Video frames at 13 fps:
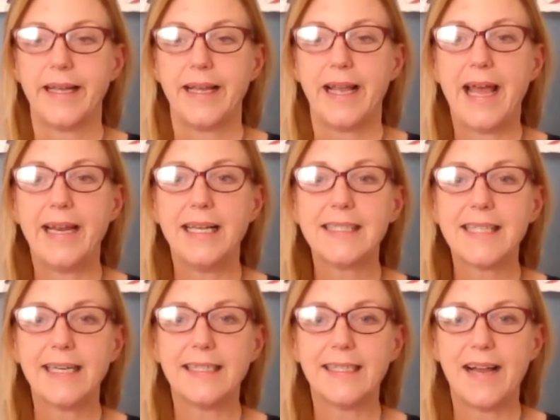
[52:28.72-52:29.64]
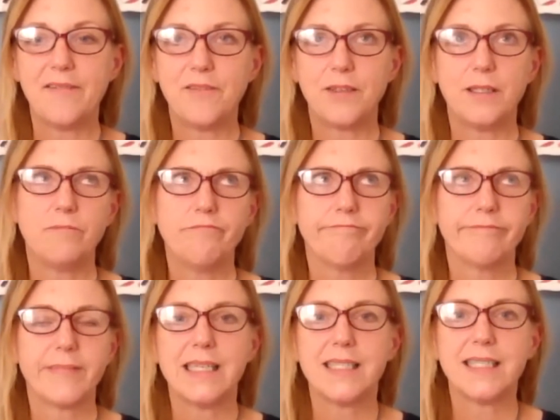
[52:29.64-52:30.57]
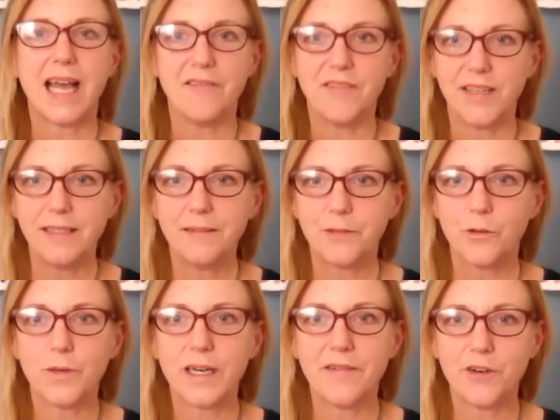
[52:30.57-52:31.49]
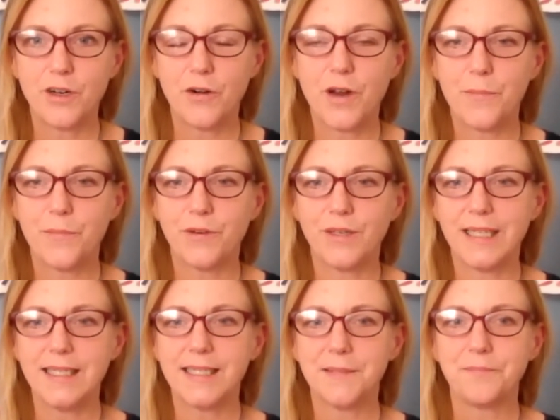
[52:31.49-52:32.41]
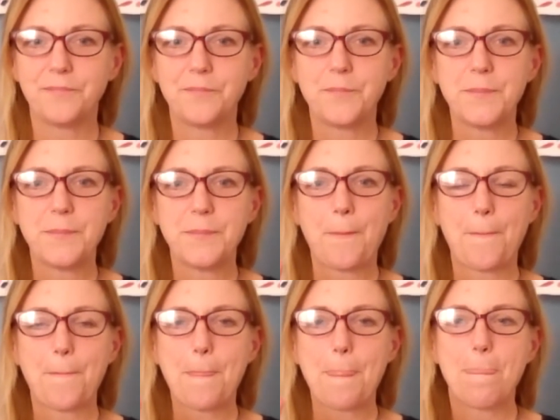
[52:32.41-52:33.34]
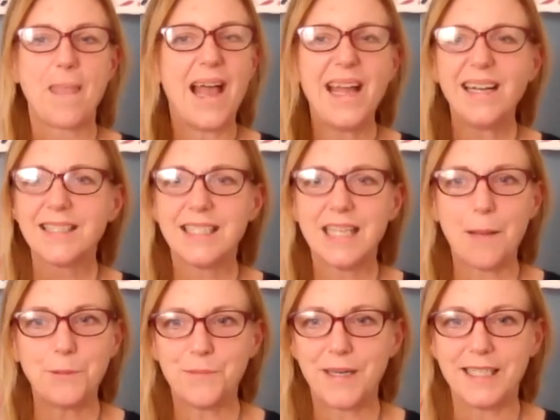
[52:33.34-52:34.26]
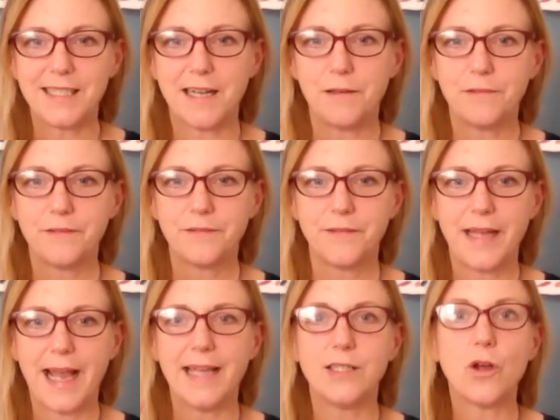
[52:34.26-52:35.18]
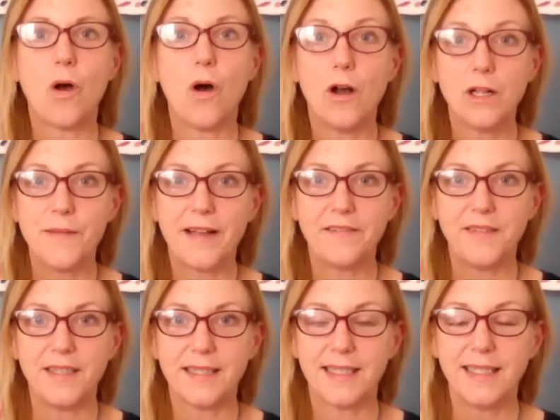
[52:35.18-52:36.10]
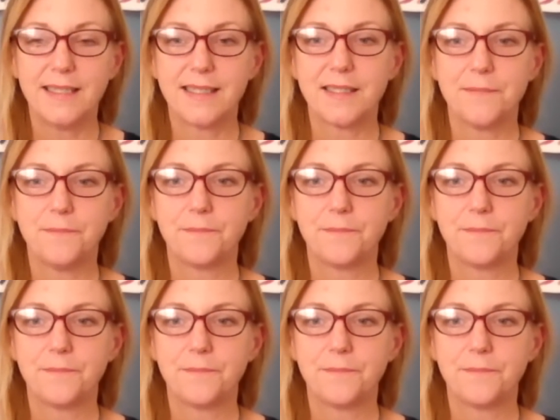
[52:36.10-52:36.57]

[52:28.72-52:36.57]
And it's at a level 7, whatever your number is. I accept myself and all my feelings.